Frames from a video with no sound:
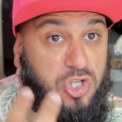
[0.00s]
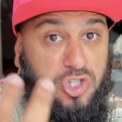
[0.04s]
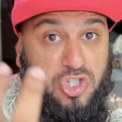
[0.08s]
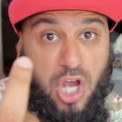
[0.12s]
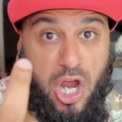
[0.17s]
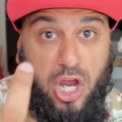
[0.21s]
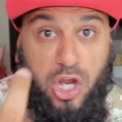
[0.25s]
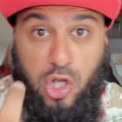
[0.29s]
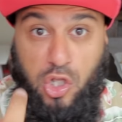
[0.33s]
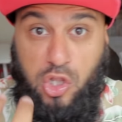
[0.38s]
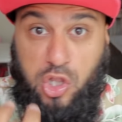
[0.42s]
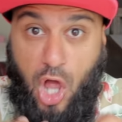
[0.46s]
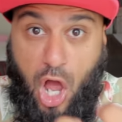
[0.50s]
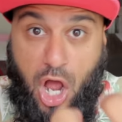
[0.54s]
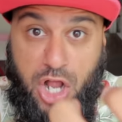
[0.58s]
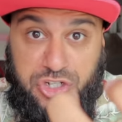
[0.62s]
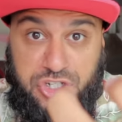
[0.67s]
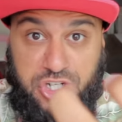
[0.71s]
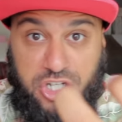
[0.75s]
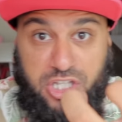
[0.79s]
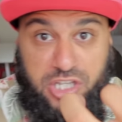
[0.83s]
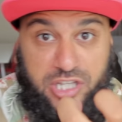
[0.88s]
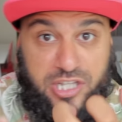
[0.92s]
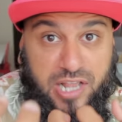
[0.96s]

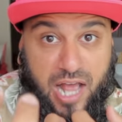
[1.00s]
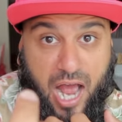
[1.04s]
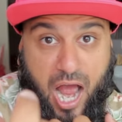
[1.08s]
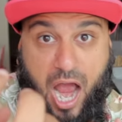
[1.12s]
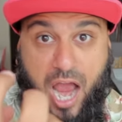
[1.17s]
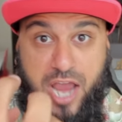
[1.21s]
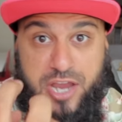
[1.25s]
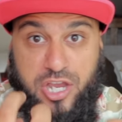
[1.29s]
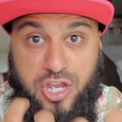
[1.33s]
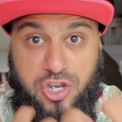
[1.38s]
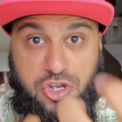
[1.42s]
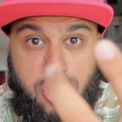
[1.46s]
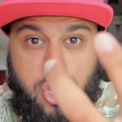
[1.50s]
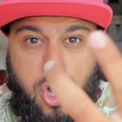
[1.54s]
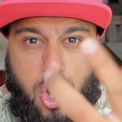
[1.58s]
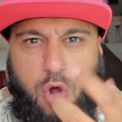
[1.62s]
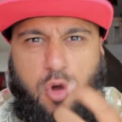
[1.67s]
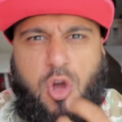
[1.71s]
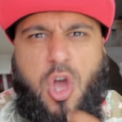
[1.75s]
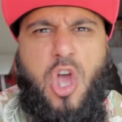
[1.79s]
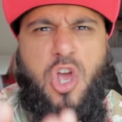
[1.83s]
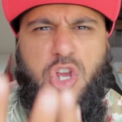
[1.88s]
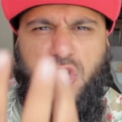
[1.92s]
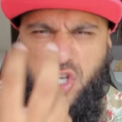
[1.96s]
psychologically that I can, you
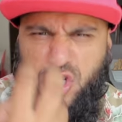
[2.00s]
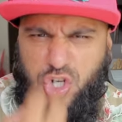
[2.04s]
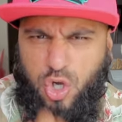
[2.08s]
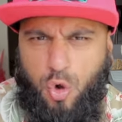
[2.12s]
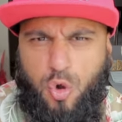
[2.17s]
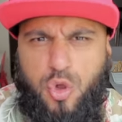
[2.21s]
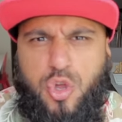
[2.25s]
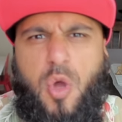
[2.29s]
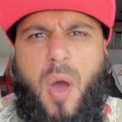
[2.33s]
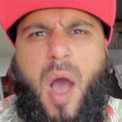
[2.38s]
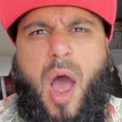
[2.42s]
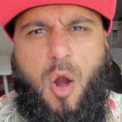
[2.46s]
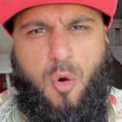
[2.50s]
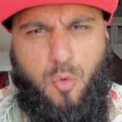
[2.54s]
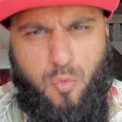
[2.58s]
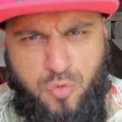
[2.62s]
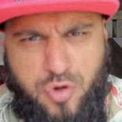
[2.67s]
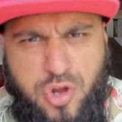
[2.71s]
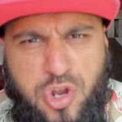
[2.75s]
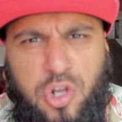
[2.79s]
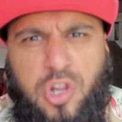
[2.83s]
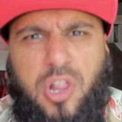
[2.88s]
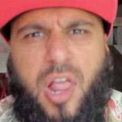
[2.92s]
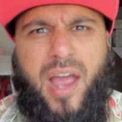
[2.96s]
know, show you how
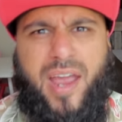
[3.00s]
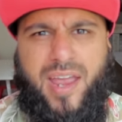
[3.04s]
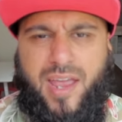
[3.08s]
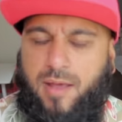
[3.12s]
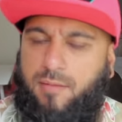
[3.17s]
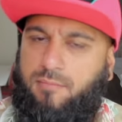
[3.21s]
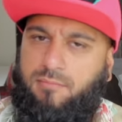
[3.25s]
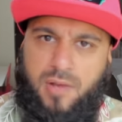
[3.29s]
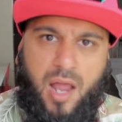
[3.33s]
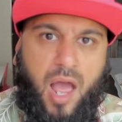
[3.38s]
real I am.